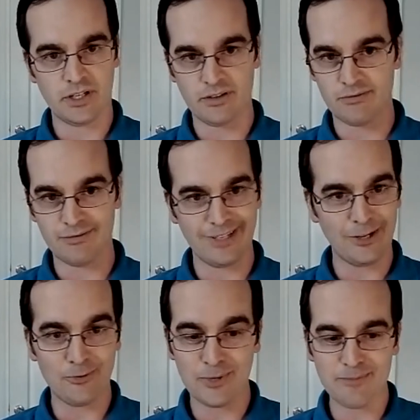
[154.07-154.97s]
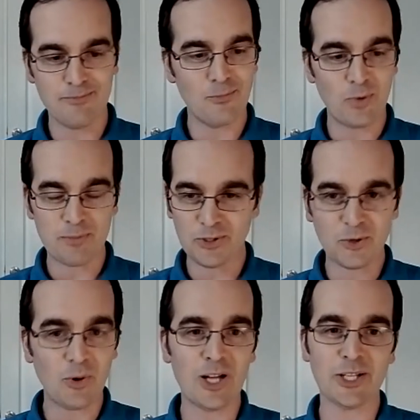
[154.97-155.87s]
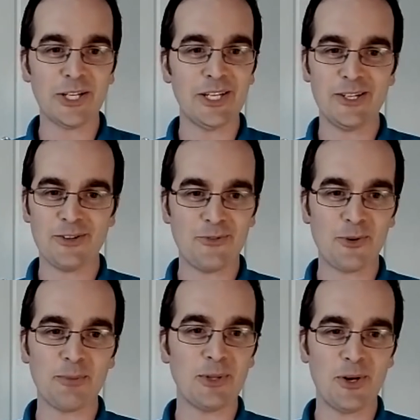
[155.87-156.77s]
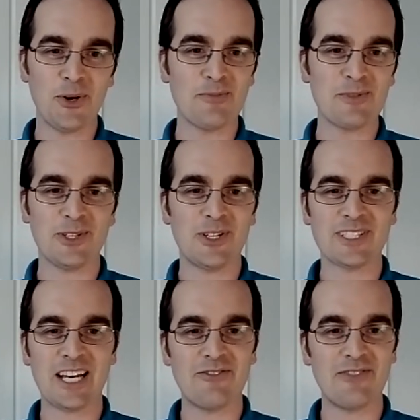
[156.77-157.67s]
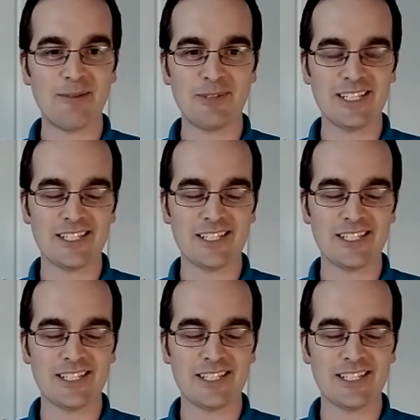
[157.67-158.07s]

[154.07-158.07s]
And, we build quality, affordable homes alongside families.